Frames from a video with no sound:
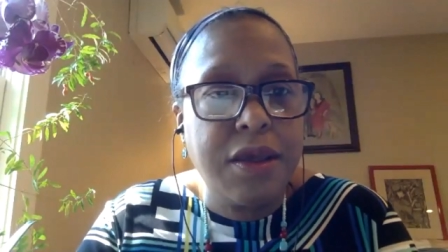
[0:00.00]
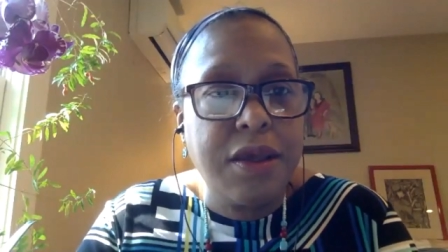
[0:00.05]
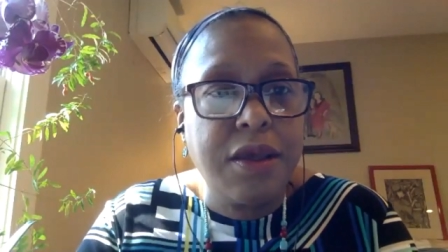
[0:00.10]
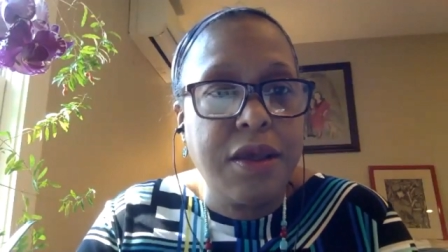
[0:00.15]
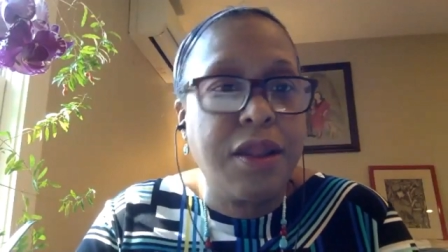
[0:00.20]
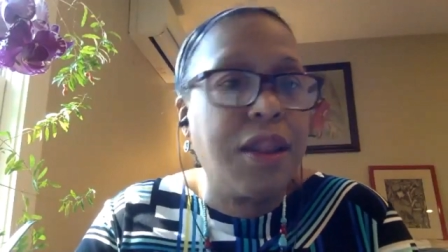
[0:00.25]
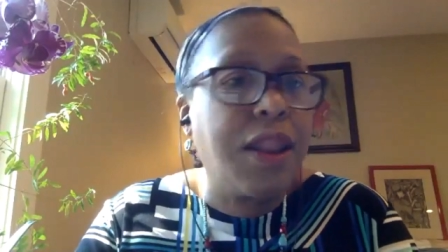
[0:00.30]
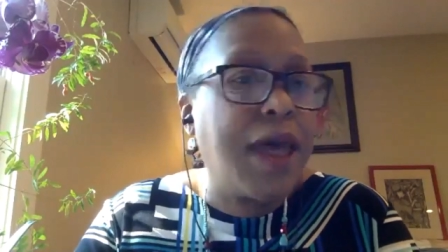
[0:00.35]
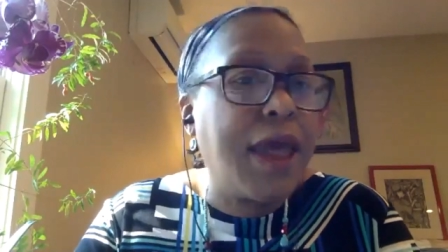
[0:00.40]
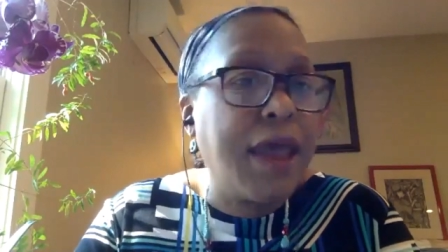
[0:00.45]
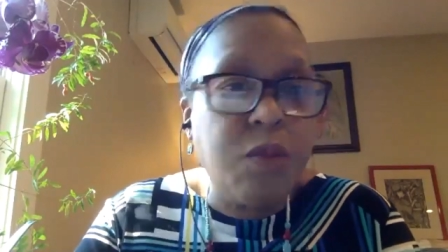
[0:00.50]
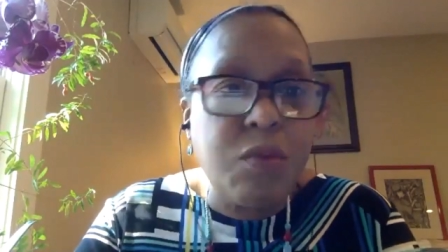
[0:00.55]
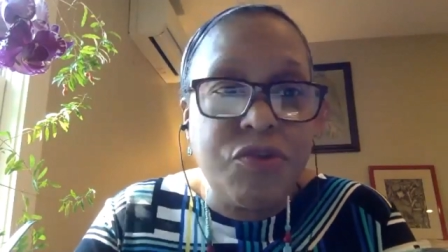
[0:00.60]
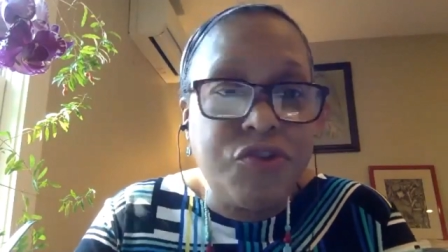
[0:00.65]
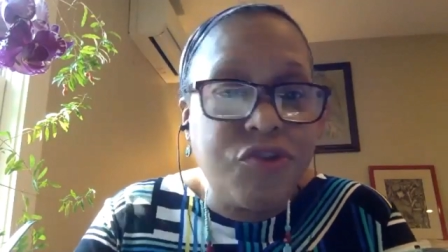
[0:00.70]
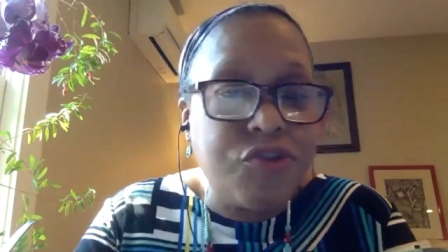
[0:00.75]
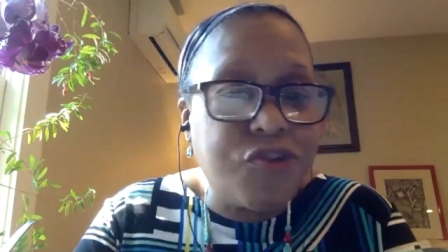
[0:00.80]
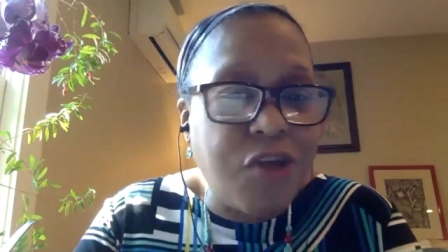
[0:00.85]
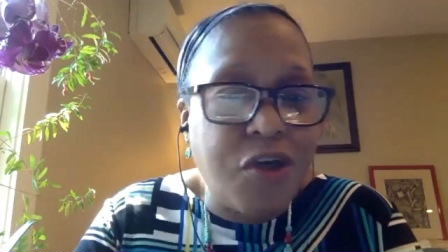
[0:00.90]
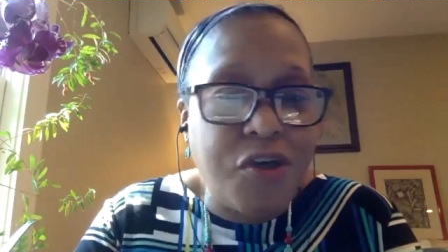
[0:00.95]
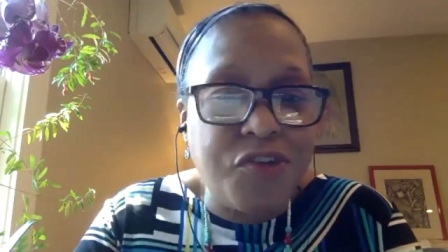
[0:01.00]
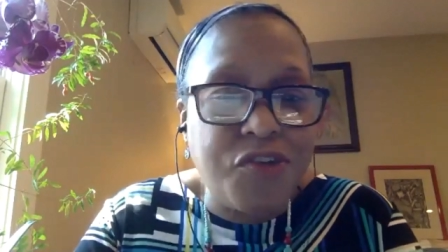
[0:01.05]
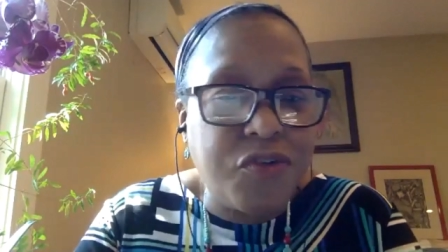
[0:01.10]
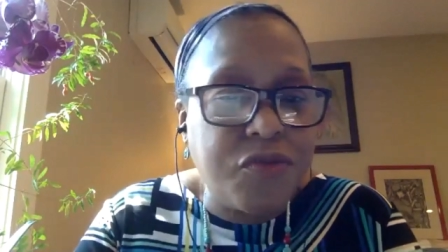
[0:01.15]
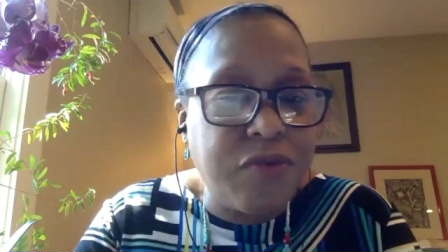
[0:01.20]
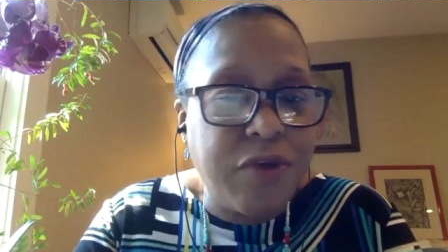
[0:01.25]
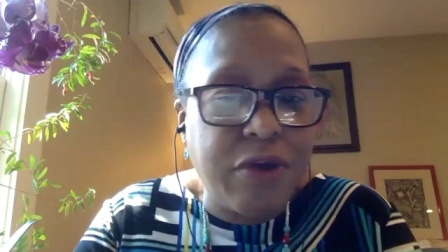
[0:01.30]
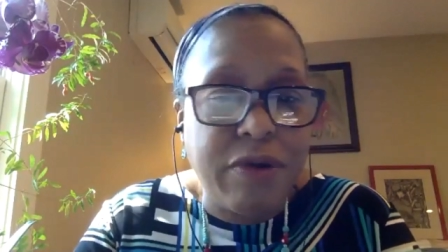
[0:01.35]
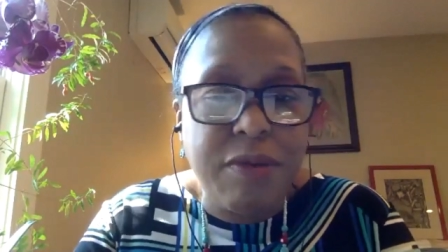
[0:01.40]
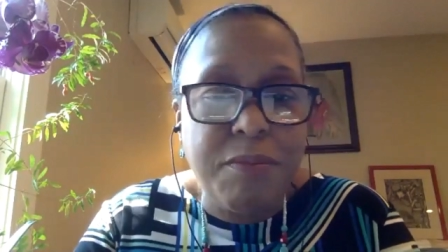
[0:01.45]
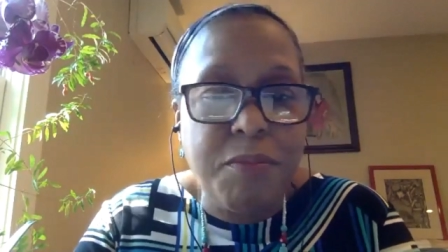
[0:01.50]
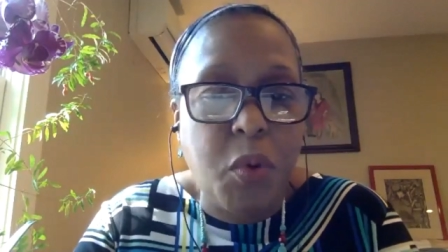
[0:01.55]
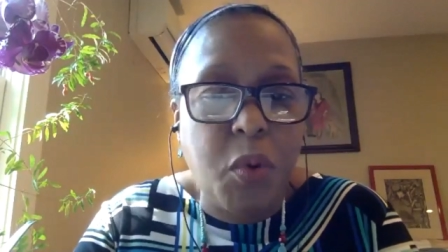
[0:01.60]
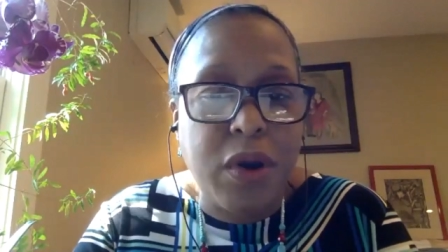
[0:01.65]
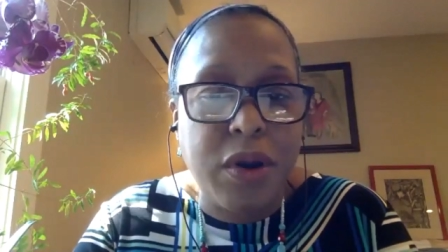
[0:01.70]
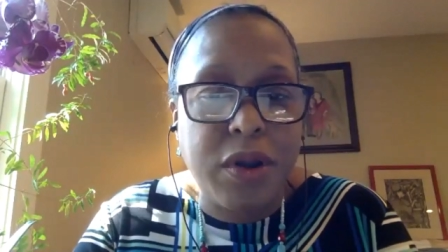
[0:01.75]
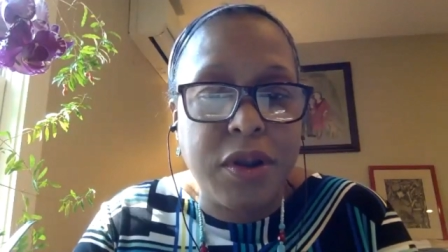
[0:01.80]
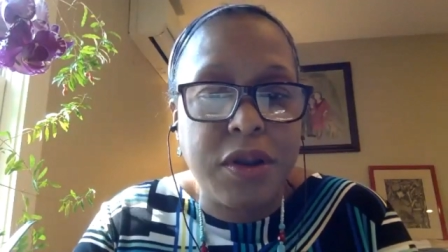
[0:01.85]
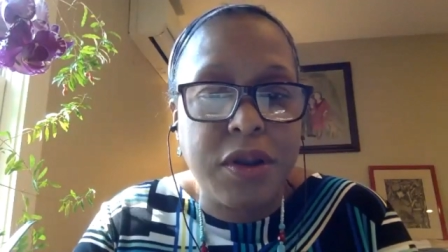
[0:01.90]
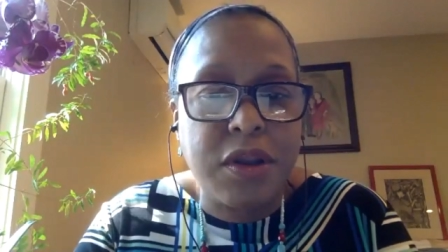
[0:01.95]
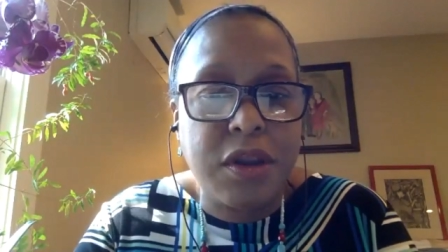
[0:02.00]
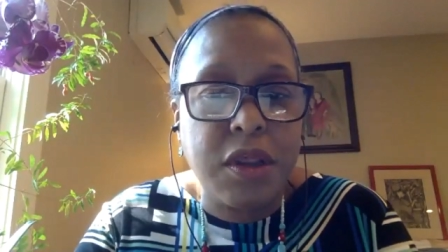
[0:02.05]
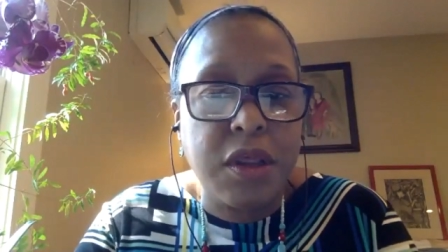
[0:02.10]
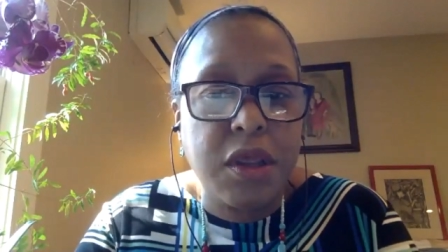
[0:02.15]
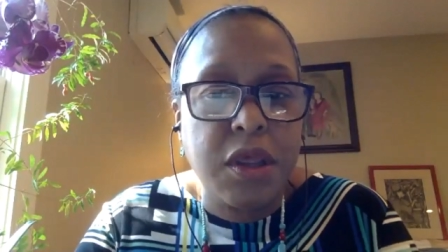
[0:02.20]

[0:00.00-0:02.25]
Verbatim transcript: Language is also very important